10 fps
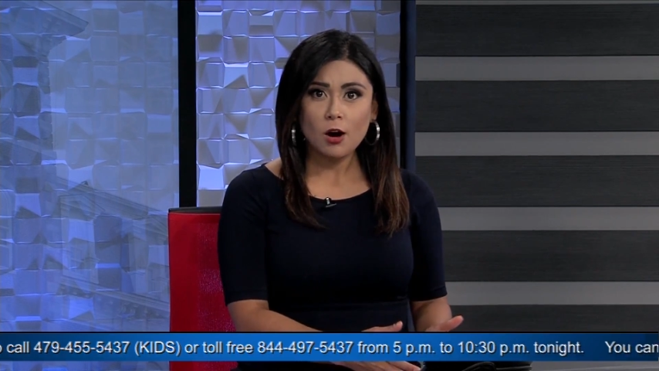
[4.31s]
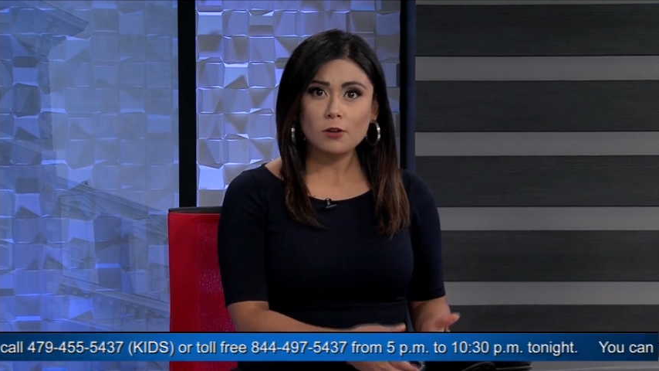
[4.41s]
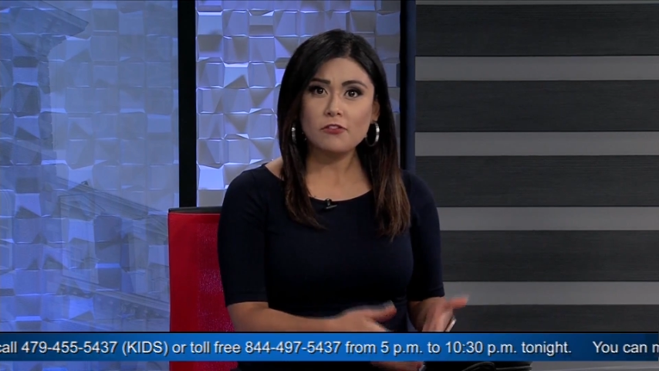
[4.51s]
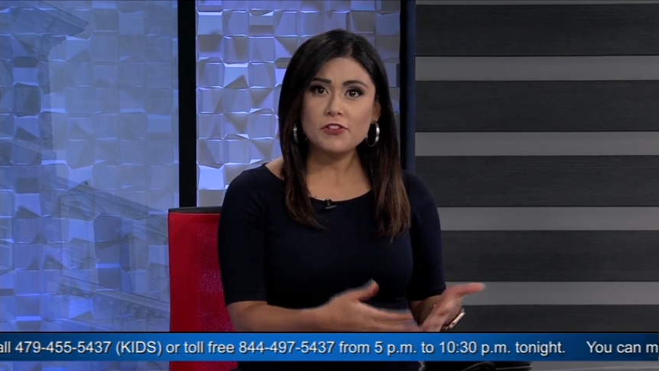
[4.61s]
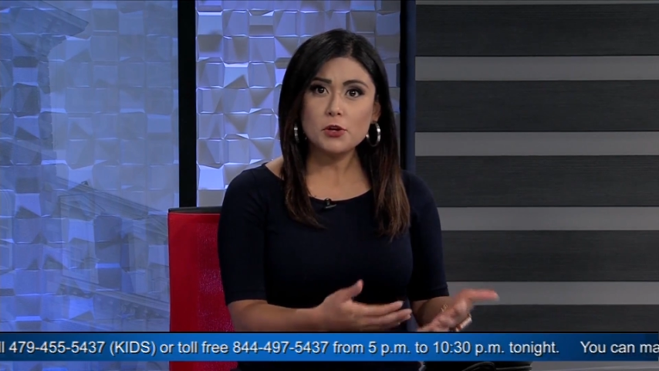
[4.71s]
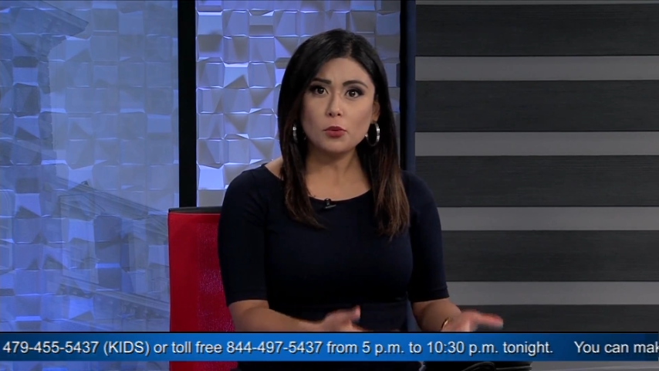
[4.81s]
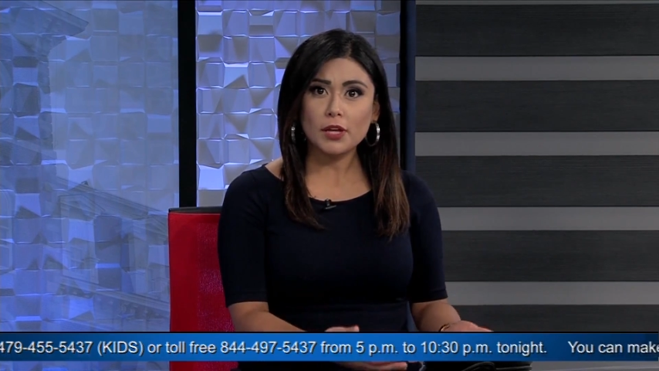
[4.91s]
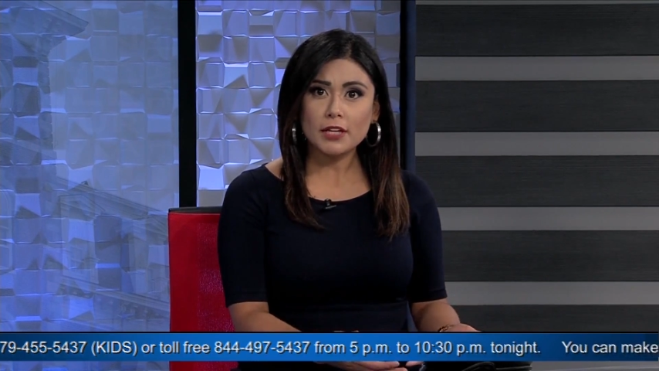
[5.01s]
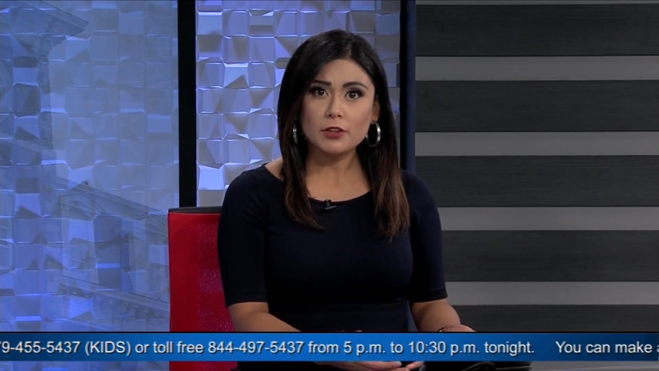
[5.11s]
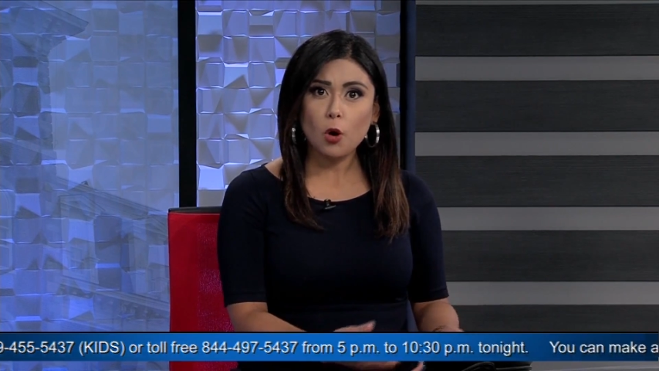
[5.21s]
are
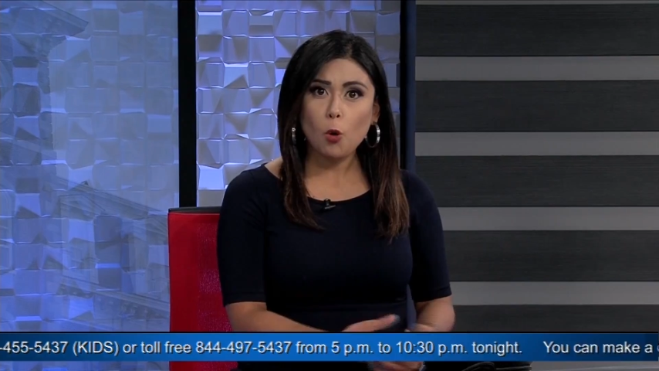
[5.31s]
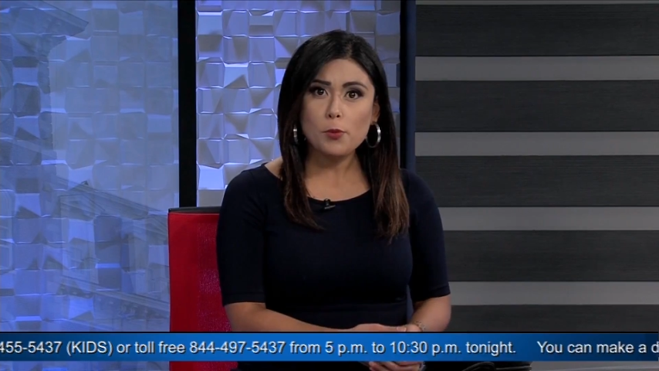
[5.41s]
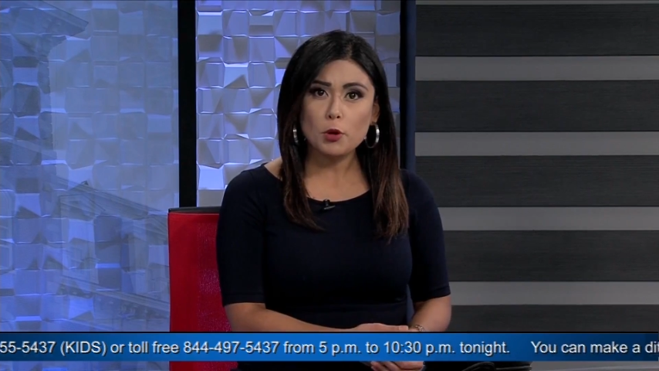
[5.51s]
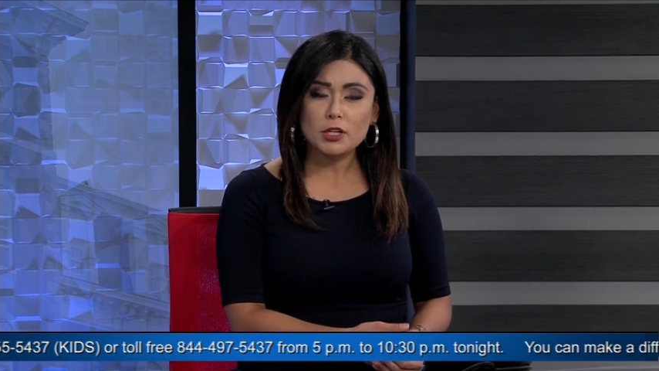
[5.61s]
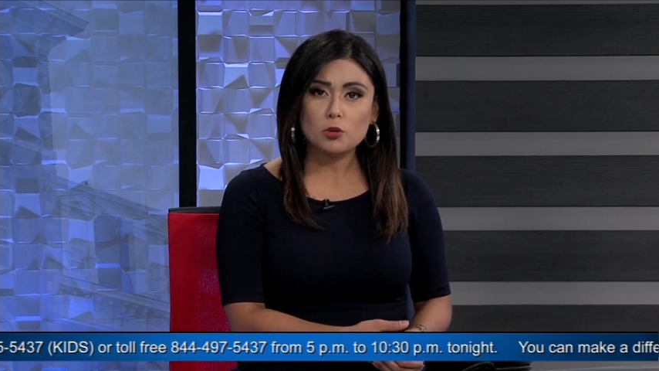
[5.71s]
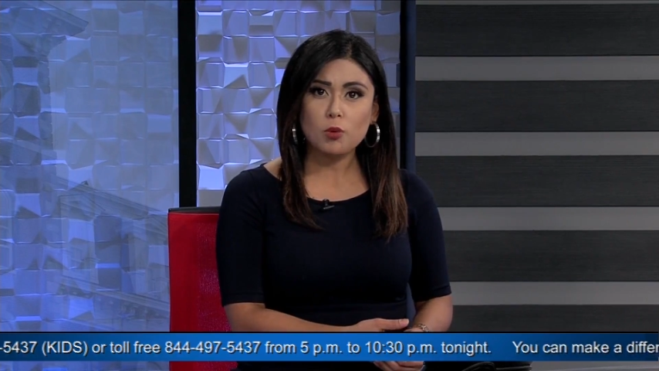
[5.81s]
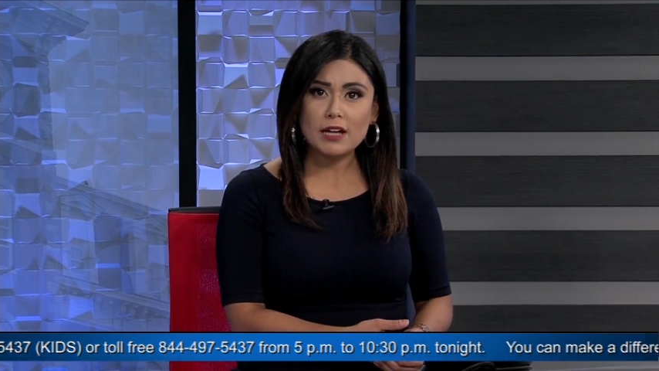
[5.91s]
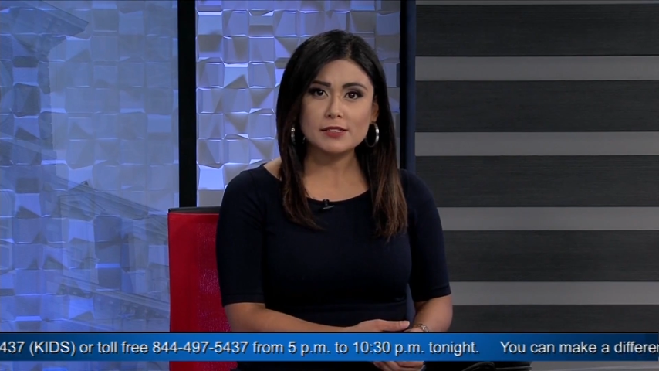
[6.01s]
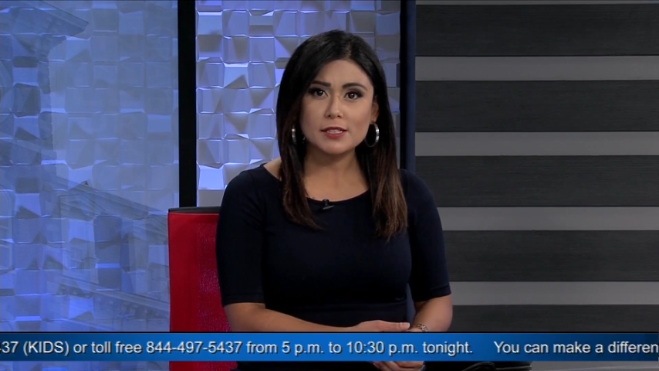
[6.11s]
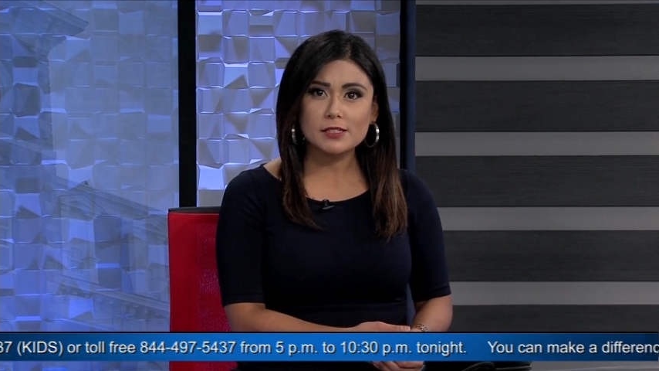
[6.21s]
fueling the opioid
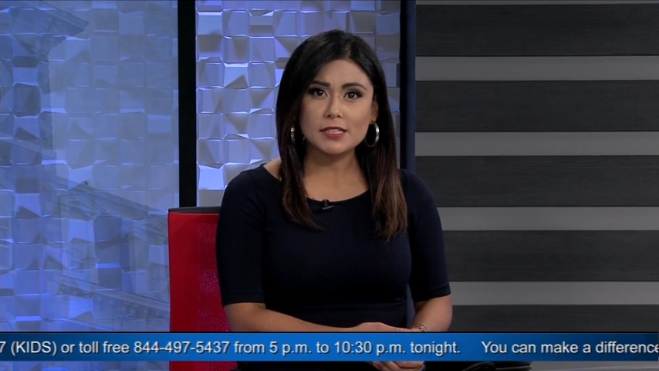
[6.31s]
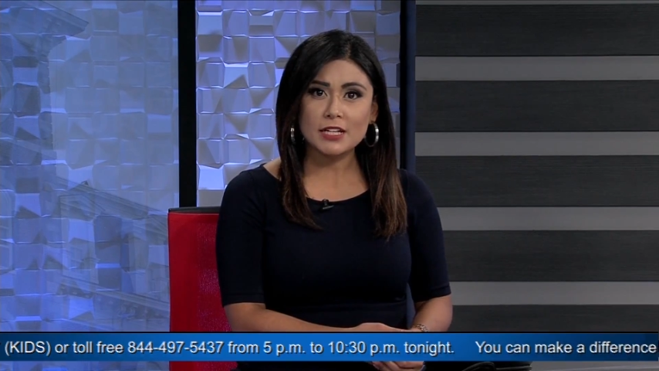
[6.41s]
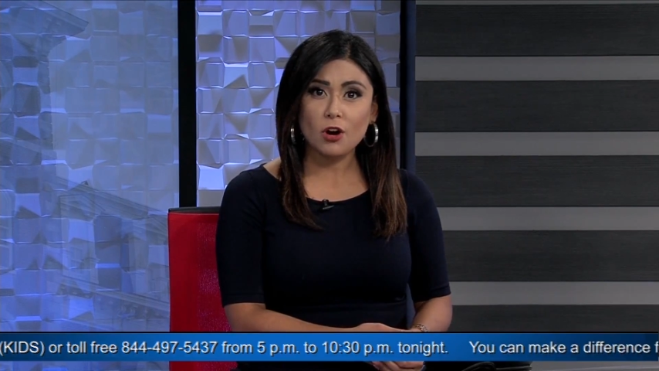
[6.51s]
crisis in